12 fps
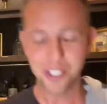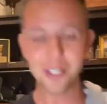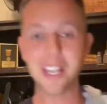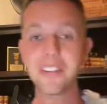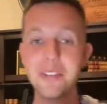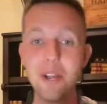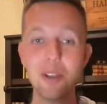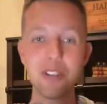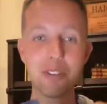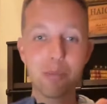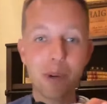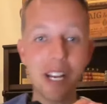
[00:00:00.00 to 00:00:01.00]
Do you guys know
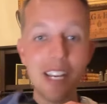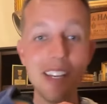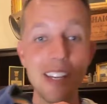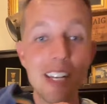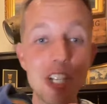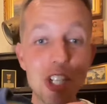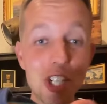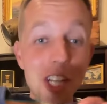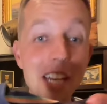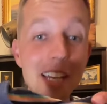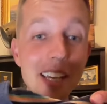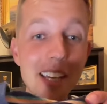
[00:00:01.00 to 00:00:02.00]
this brand?
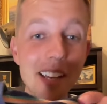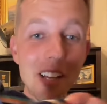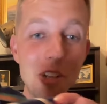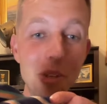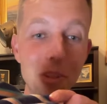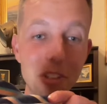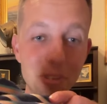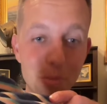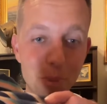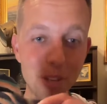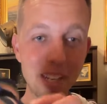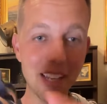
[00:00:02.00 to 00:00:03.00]
She knew this
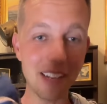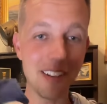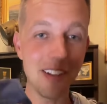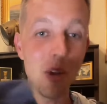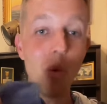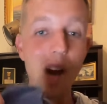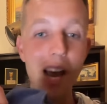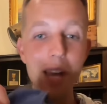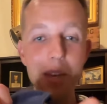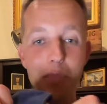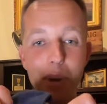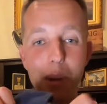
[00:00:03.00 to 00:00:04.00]
brand.
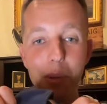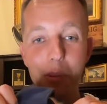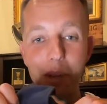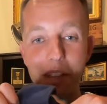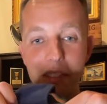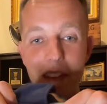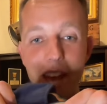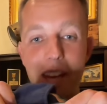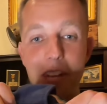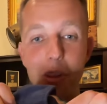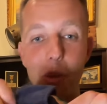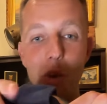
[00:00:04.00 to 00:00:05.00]
Why? Probably because I had
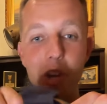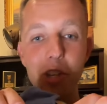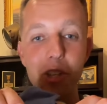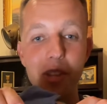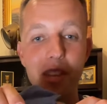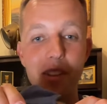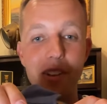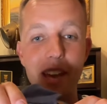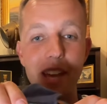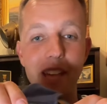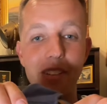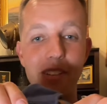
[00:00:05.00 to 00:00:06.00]
it in the washer the other
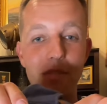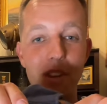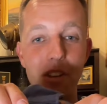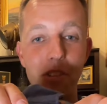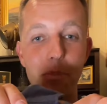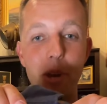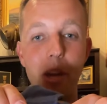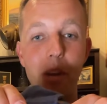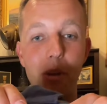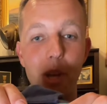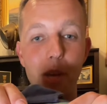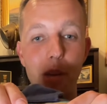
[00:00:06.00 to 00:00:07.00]
day because I found a
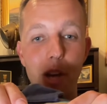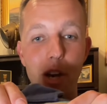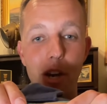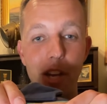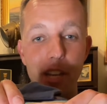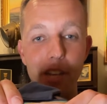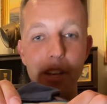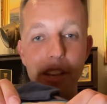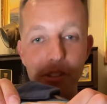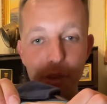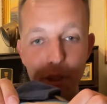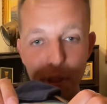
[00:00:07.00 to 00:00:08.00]
spot on it. Do you
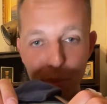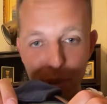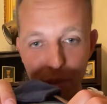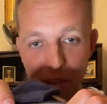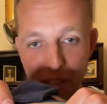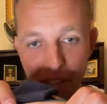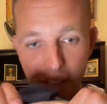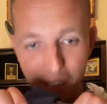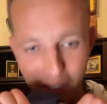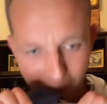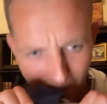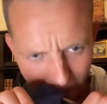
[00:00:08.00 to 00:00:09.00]
guys know that brand right there?